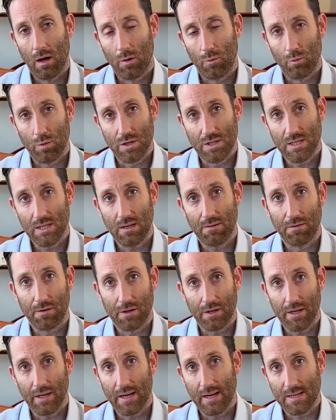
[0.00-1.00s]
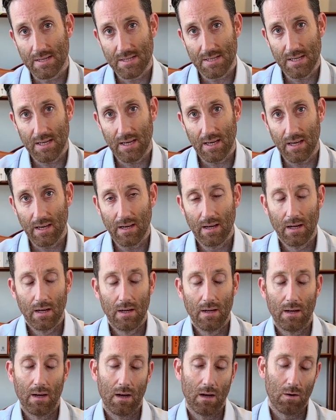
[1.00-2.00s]
receiver ESC,
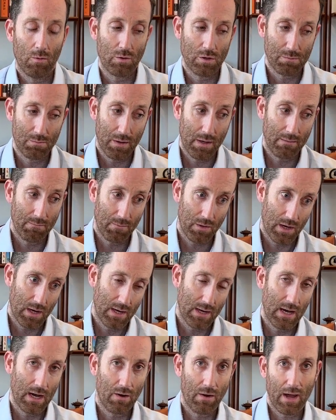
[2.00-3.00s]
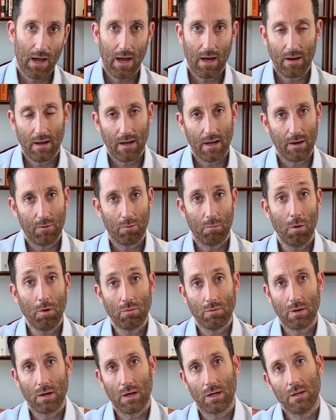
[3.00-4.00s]
which meant that I now had a
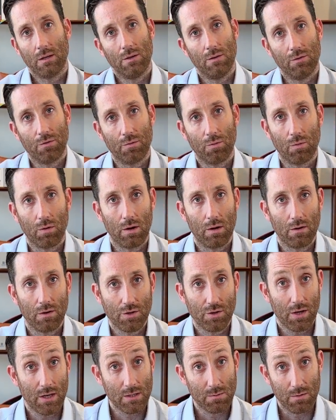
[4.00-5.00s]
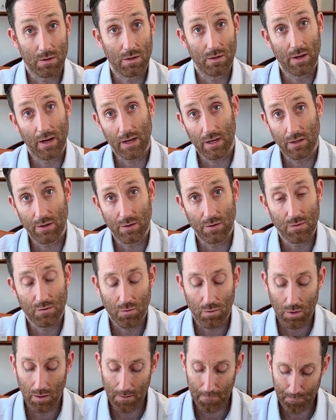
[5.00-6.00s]
remote that I could use for it, a transmitter that I could use
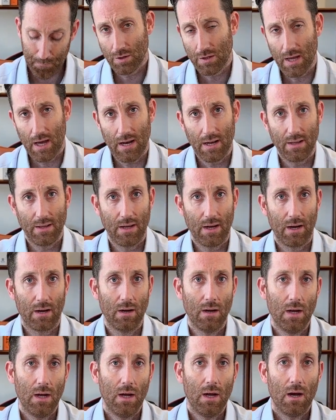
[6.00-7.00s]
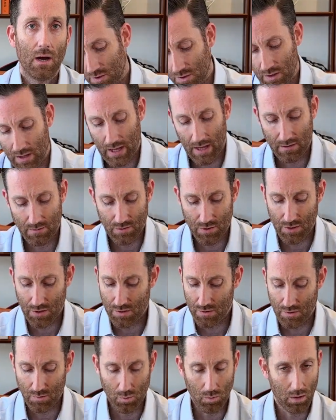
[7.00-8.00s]
for it. Put that in there. So that
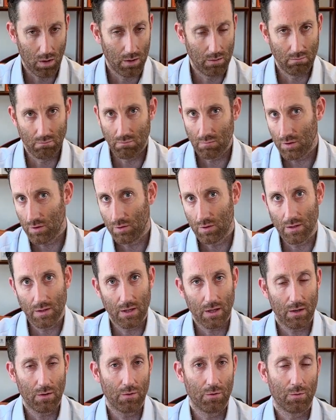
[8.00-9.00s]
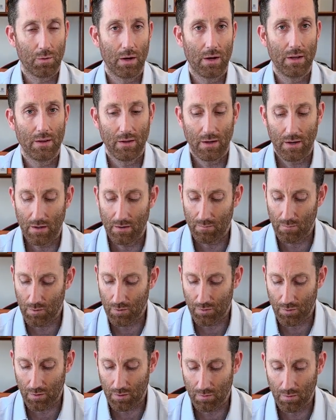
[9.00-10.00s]
just is one unit that goes right in there. The
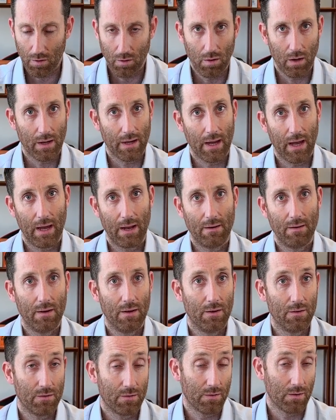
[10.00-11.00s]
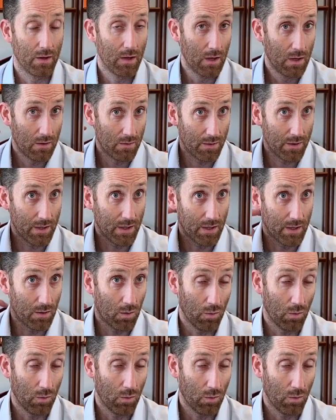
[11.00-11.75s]
servo, again, is the